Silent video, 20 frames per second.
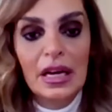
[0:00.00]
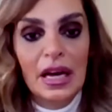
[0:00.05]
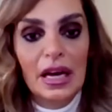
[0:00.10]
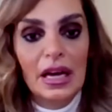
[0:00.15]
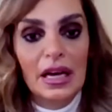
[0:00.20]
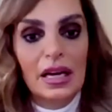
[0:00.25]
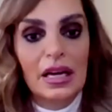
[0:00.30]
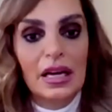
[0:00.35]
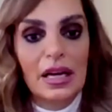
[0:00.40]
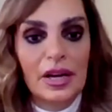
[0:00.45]

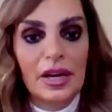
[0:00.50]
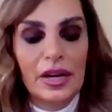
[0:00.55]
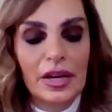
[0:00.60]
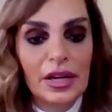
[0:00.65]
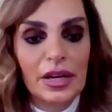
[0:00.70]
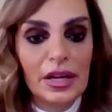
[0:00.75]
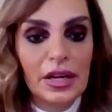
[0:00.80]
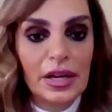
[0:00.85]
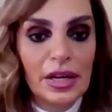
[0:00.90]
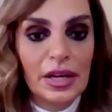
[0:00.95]

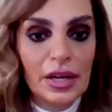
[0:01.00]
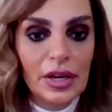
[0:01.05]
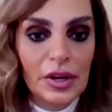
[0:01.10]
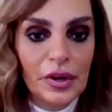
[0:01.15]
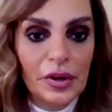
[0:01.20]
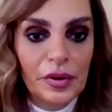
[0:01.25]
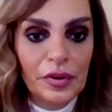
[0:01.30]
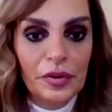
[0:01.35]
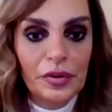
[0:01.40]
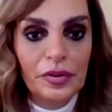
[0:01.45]

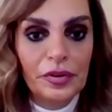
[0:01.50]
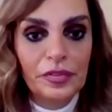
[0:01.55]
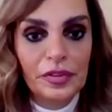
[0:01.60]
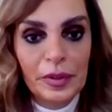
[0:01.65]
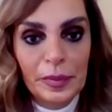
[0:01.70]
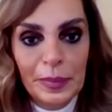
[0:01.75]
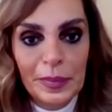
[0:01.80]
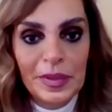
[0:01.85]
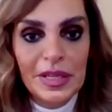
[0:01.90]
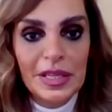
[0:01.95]
and
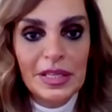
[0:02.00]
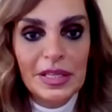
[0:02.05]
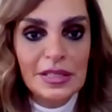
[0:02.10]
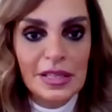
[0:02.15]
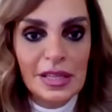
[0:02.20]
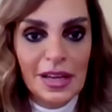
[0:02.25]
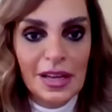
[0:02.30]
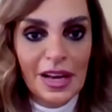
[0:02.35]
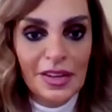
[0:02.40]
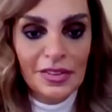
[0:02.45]
Philippines
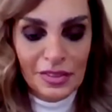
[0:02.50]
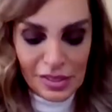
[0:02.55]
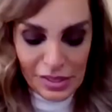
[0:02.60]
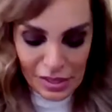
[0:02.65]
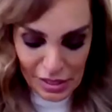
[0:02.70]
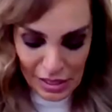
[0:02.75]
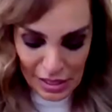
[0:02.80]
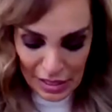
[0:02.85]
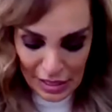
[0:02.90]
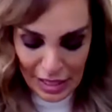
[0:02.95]
and
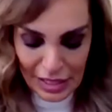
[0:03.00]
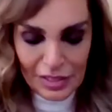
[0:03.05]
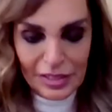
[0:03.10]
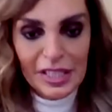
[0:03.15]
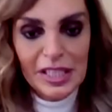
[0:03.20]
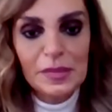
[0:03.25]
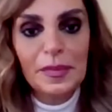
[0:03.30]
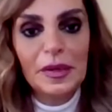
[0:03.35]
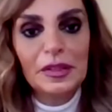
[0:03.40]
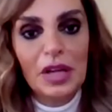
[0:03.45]
other
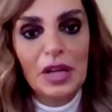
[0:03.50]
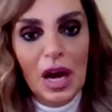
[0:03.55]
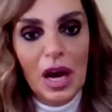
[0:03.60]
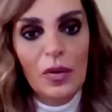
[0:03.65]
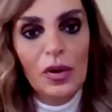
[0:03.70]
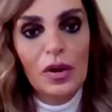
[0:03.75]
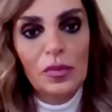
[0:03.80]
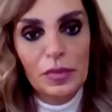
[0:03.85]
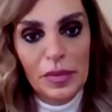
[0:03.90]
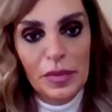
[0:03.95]
countries, but
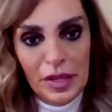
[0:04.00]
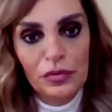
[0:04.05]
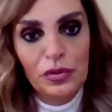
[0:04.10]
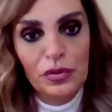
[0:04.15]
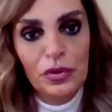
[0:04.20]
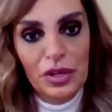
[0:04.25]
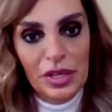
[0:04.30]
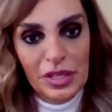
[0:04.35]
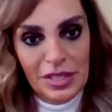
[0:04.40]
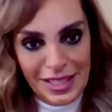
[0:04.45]
our main
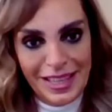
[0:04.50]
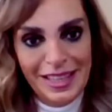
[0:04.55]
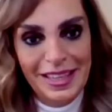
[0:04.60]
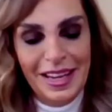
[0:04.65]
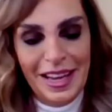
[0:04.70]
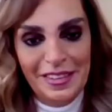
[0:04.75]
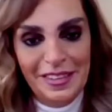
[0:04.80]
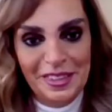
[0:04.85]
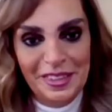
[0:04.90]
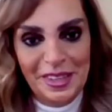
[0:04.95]
focus is in
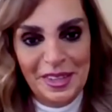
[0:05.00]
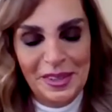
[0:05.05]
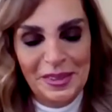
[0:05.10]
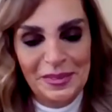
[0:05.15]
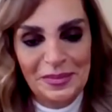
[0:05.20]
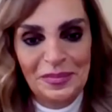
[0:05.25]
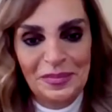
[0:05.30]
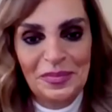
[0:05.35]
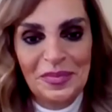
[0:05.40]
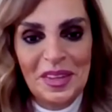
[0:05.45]
Africa.
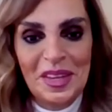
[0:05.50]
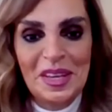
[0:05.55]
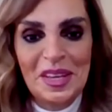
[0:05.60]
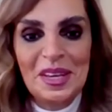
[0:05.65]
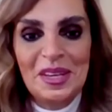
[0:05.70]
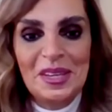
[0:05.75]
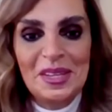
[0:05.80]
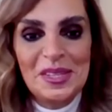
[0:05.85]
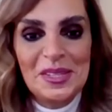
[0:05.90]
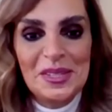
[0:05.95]

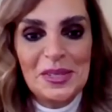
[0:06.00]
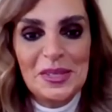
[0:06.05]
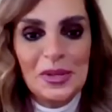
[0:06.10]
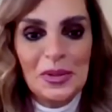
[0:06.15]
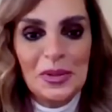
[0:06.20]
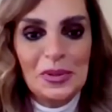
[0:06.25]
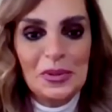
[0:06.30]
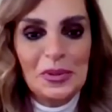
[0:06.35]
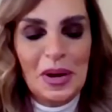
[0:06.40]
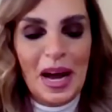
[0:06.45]

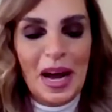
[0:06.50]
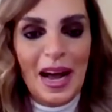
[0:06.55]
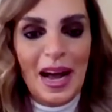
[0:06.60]
So